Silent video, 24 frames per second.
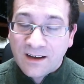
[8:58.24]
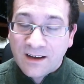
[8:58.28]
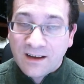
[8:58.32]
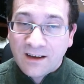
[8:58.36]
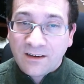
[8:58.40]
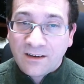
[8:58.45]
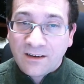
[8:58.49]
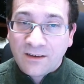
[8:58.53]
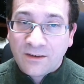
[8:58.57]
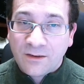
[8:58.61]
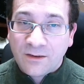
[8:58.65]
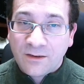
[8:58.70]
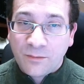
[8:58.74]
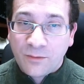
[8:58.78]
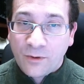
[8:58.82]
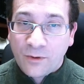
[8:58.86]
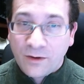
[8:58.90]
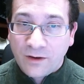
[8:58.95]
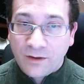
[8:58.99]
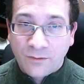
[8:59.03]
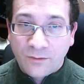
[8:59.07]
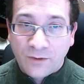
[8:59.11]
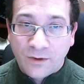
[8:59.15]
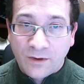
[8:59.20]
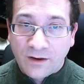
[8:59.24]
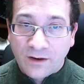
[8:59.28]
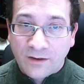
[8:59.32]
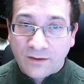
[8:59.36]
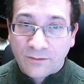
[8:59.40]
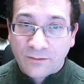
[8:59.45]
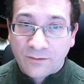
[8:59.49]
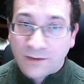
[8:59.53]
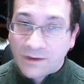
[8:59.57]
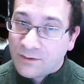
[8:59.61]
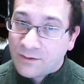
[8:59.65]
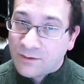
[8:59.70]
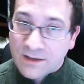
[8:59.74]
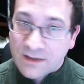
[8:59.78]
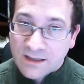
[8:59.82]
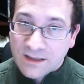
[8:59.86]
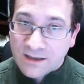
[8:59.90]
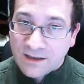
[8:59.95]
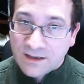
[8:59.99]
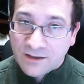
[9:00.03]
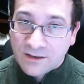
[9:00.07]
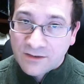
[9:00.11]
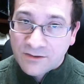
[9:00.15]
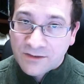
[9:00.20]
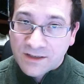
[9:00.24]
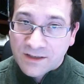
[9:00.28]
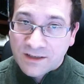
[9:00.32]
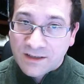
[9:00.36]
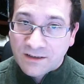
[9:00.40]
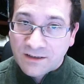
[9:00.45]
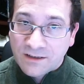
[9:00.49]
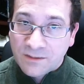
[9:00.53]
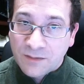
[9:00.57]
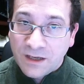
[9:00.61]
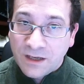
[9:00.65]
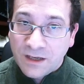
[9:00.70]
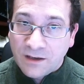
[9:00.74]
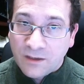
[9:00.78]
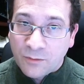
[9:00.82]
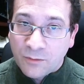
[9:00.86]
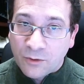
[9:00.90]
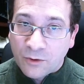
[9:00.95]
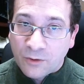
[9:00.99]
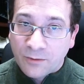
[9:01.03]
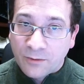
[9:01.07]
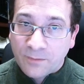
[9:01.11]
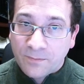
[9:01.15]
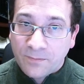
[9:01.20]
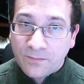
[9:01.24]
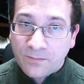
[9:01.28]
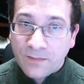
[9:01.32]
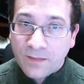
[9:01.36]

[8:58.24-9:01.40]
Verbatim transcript: To the point where it really wasn't that interesting to me anymore.